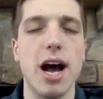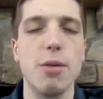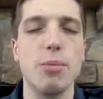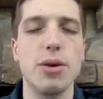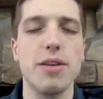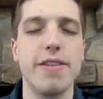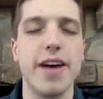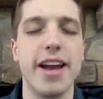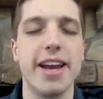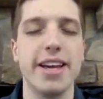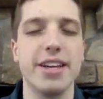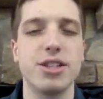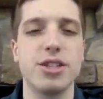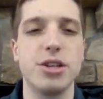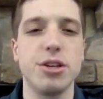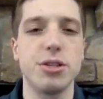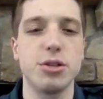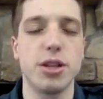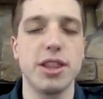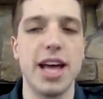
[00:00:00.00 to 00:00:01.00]
We've had
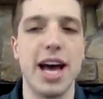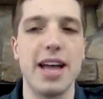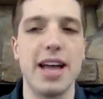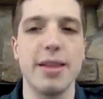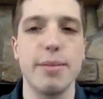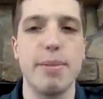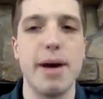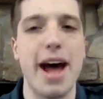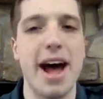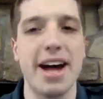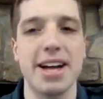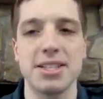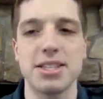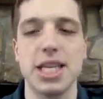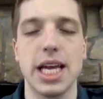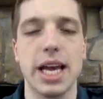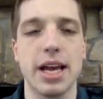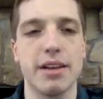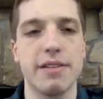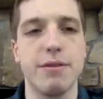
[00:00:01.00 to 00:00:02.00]
issues with that in the past,
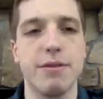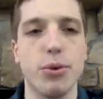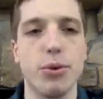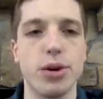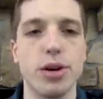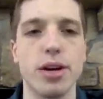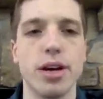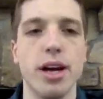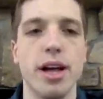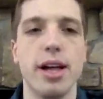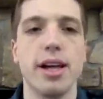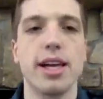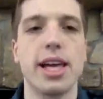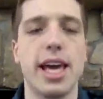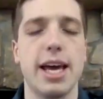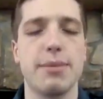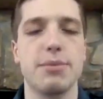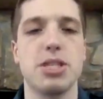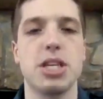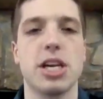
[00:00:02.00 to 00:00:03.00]
and for
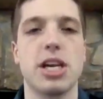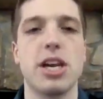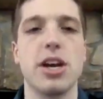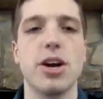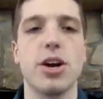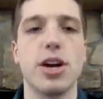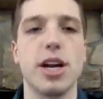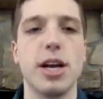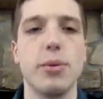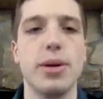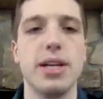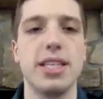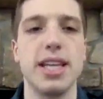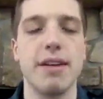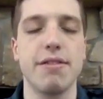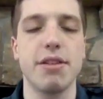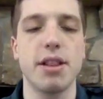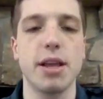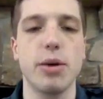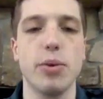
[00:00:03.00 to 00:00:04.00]
camp security, we
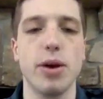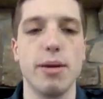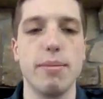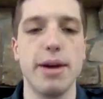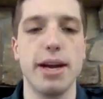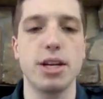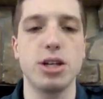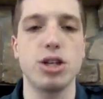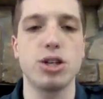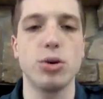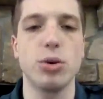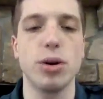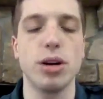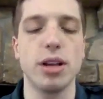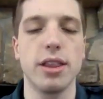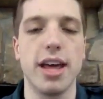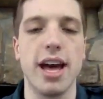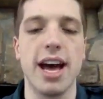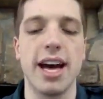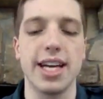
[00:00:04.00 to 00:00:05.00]
definitely want to make sure
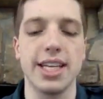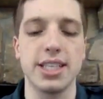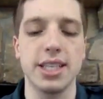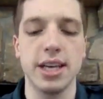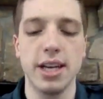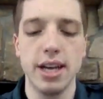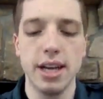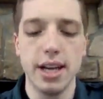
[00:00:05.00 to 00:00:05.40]
that